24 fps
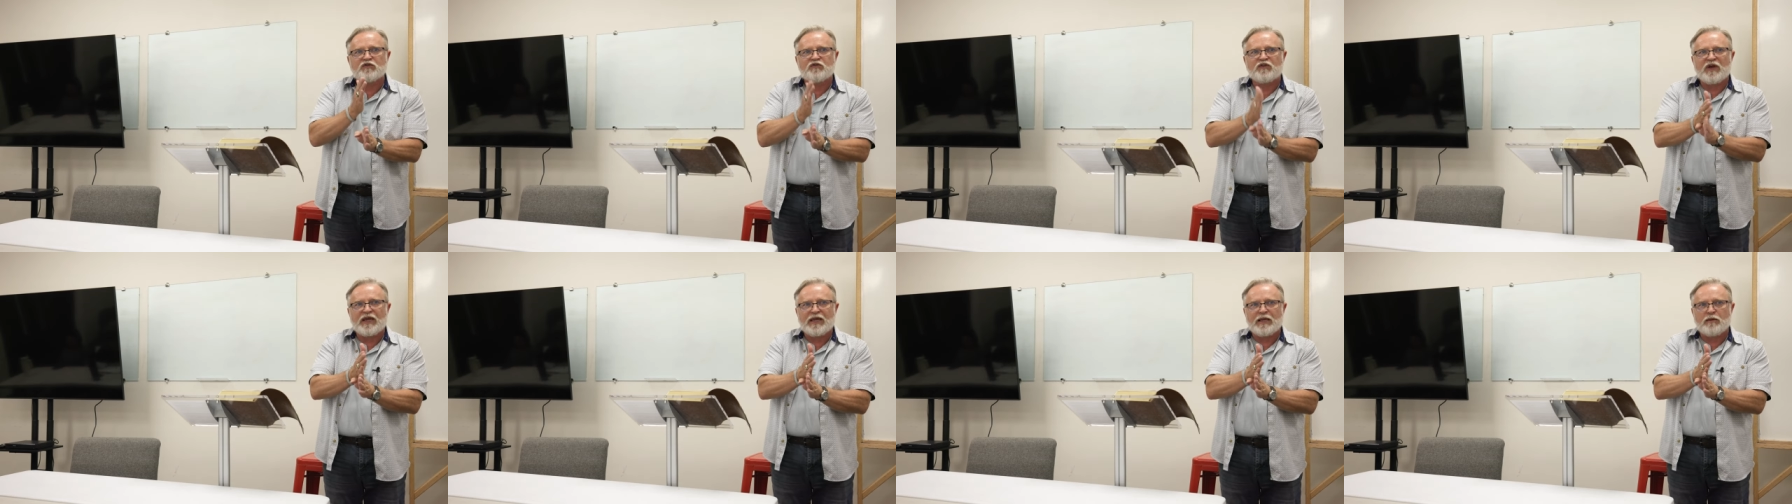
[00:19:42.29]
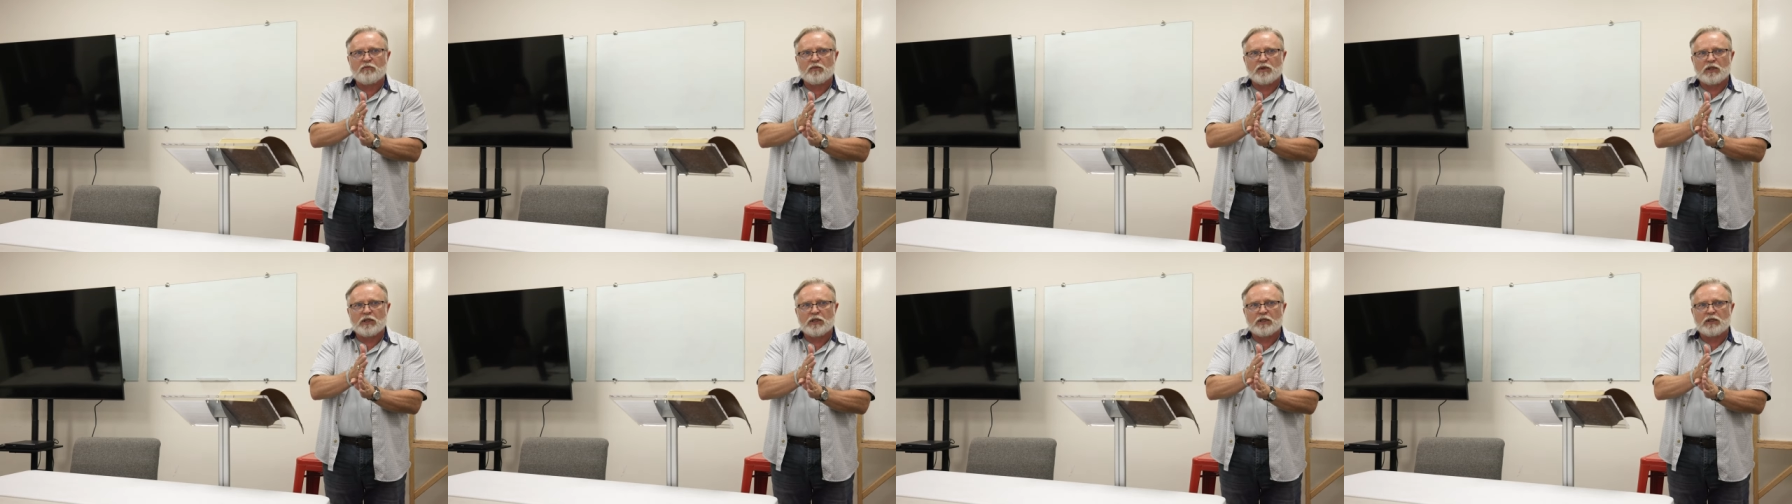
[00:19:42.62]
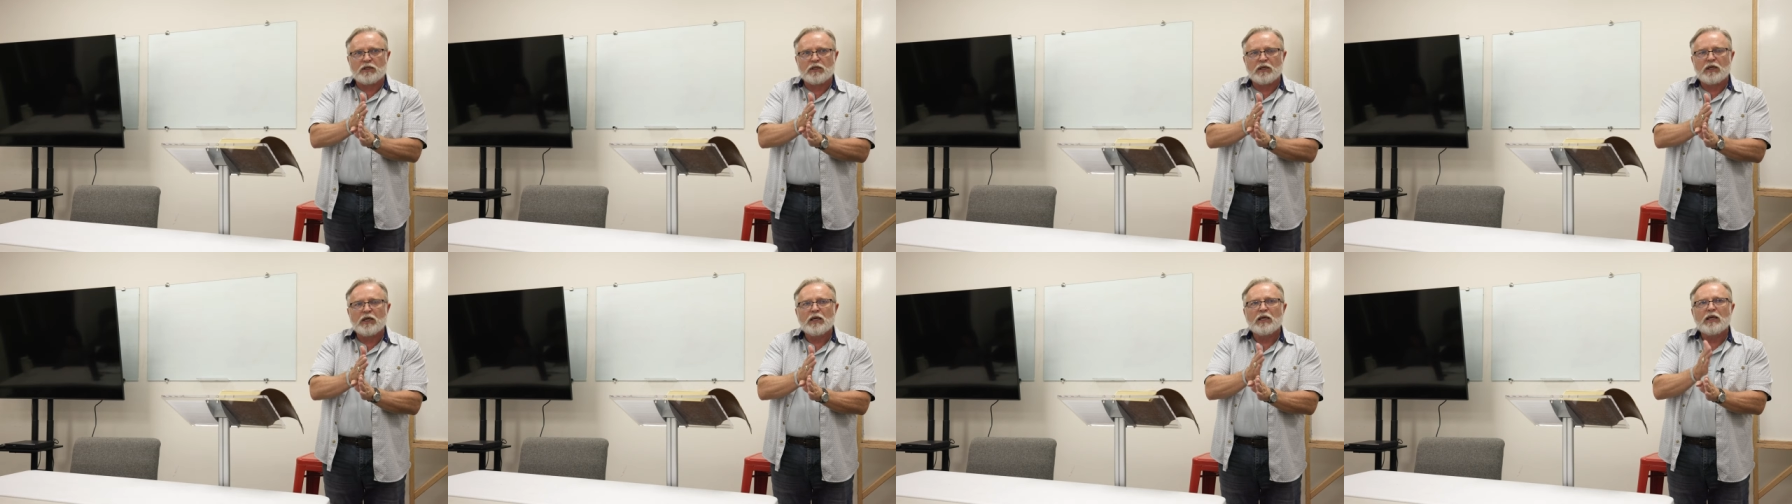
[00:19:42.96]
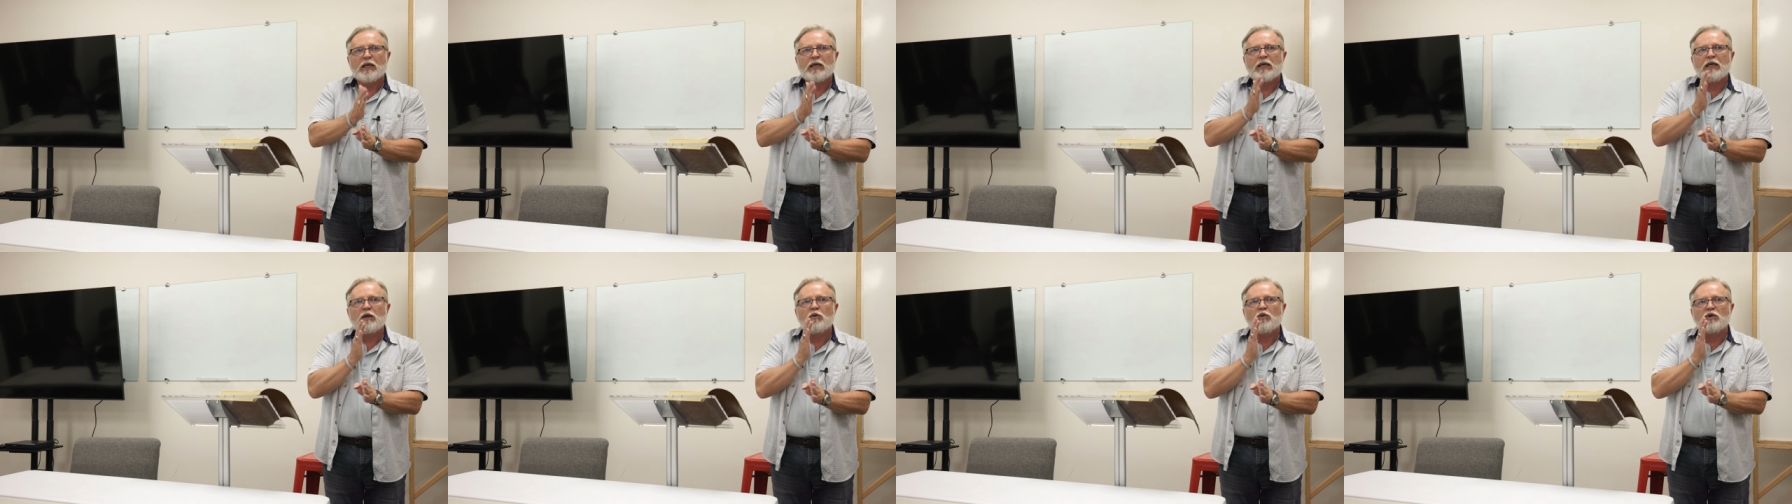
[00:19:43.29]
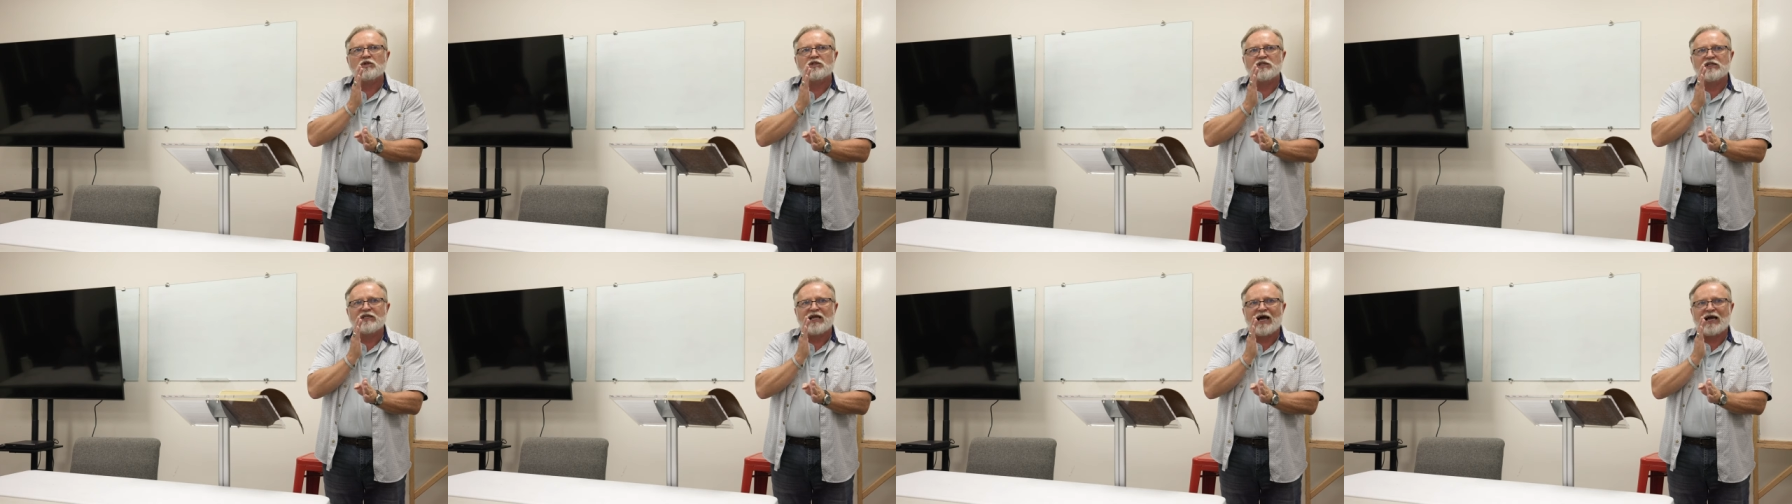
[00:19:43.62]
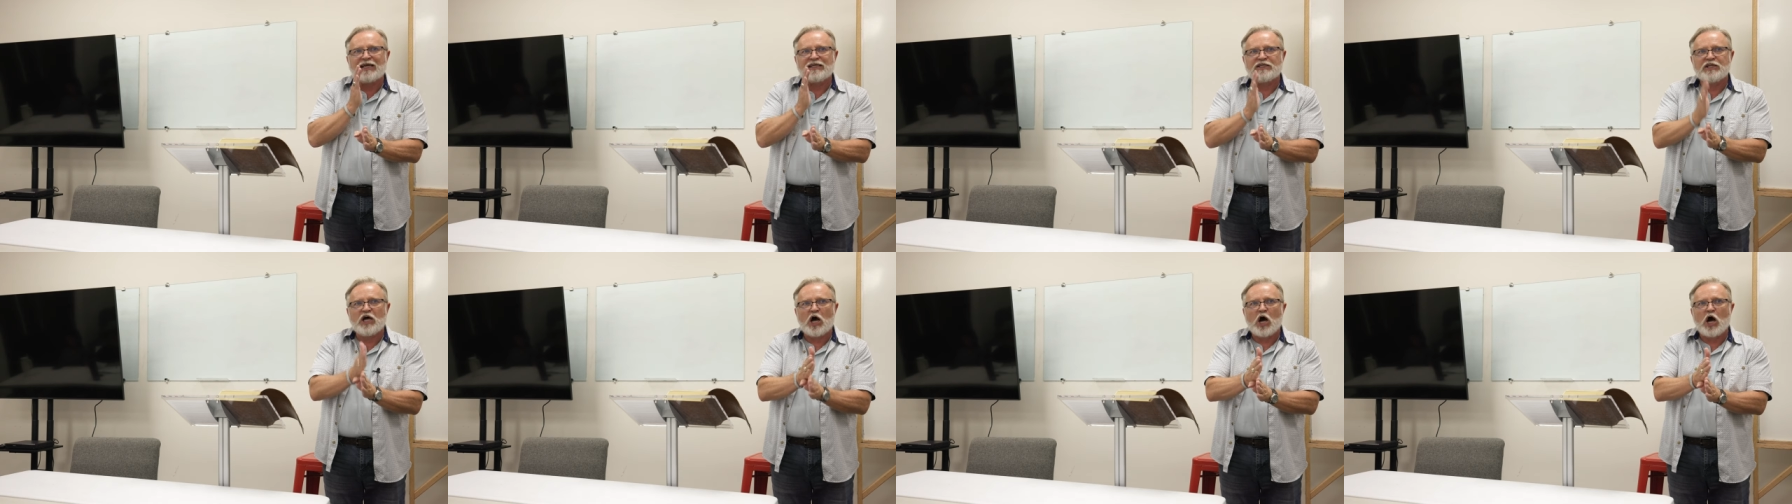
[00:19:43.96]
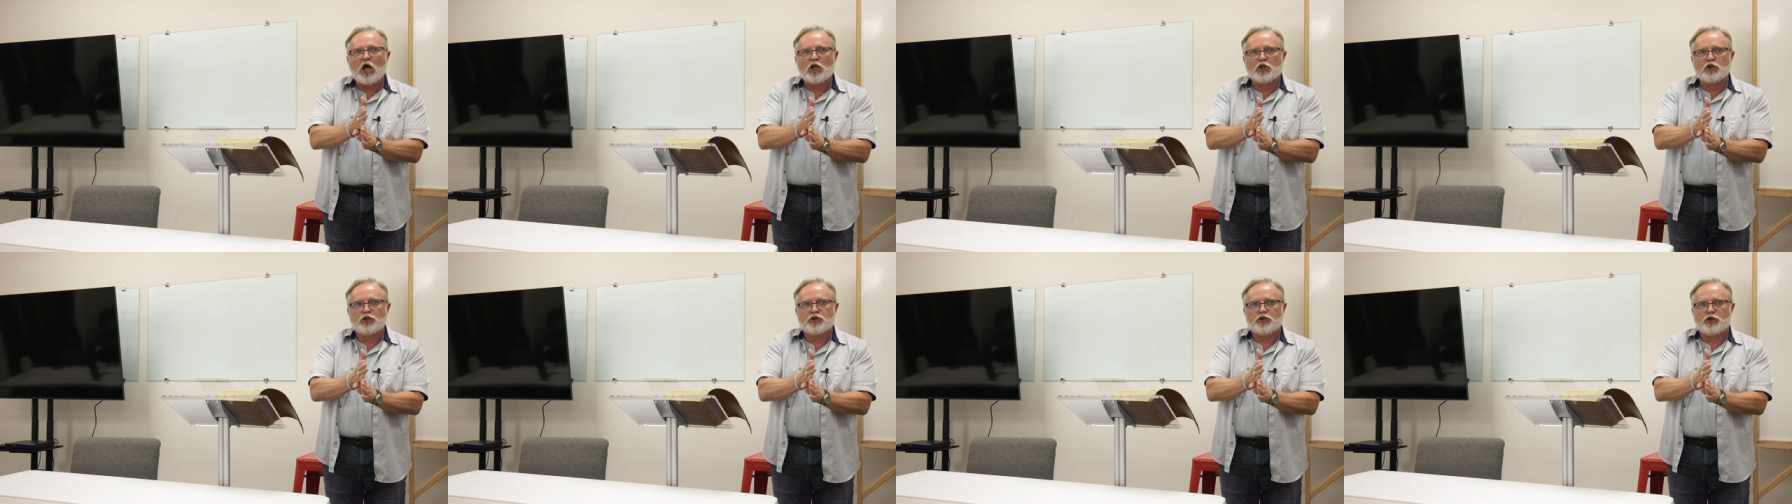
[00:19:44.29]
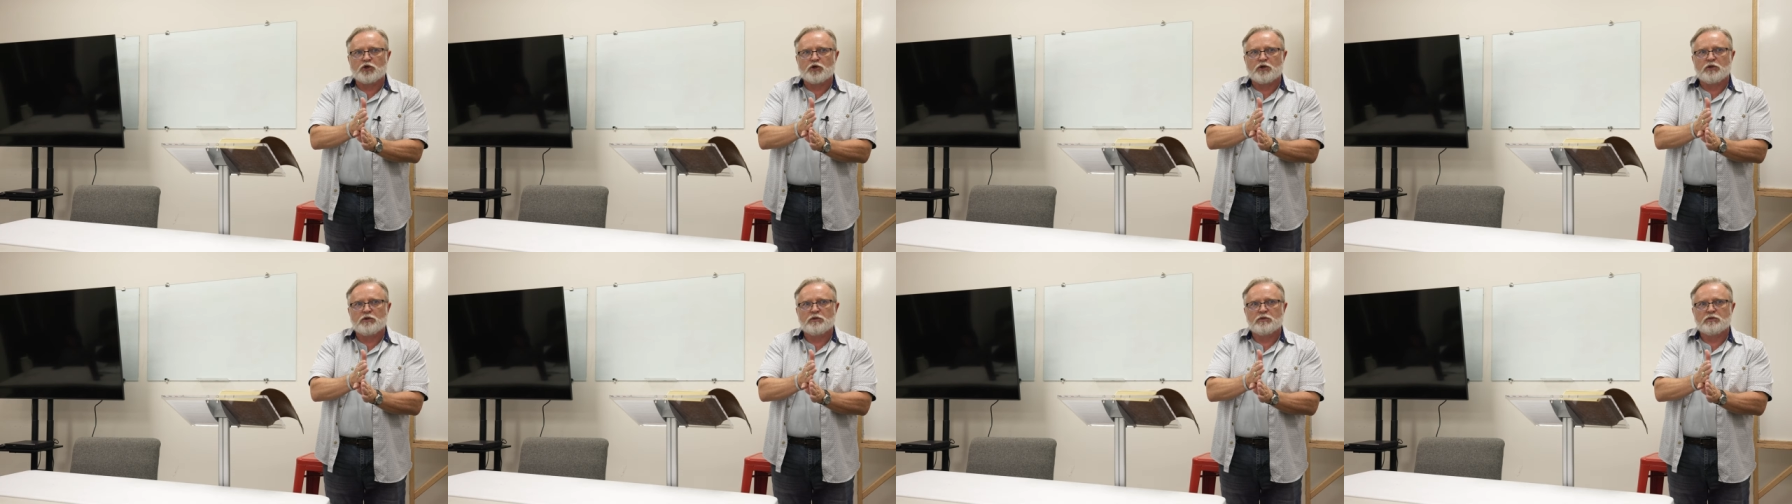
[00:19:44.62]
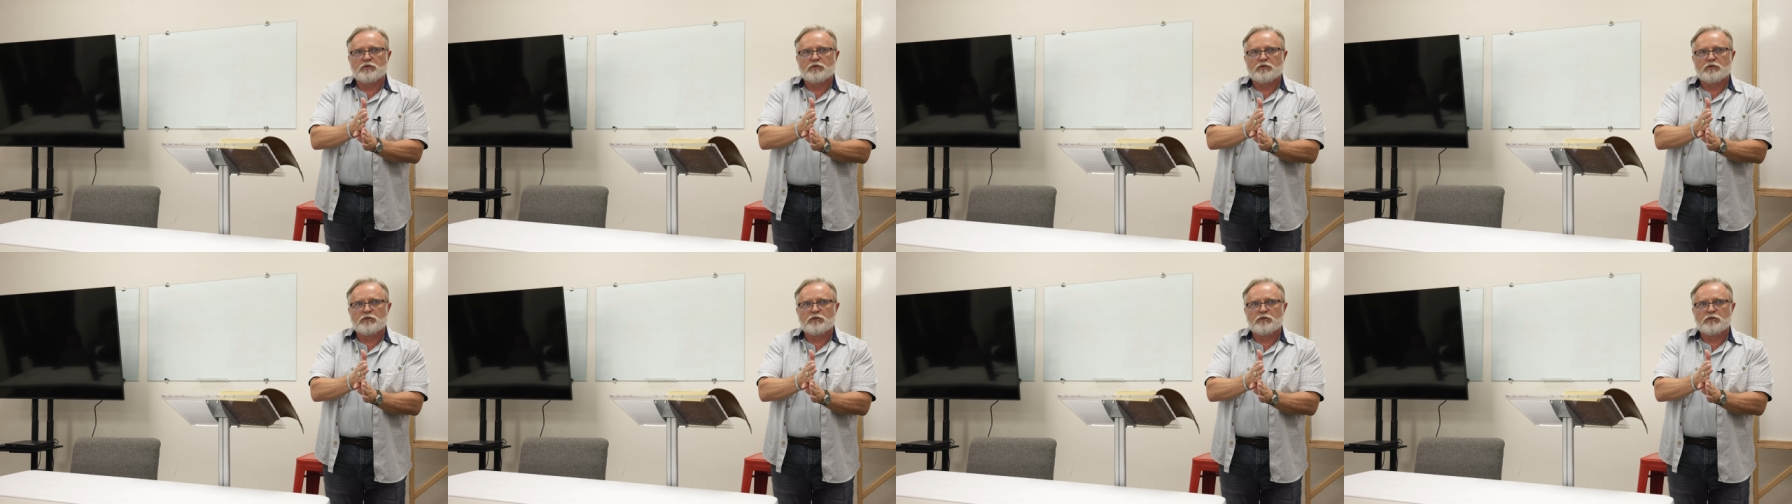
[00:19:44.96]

family, he was an idolater.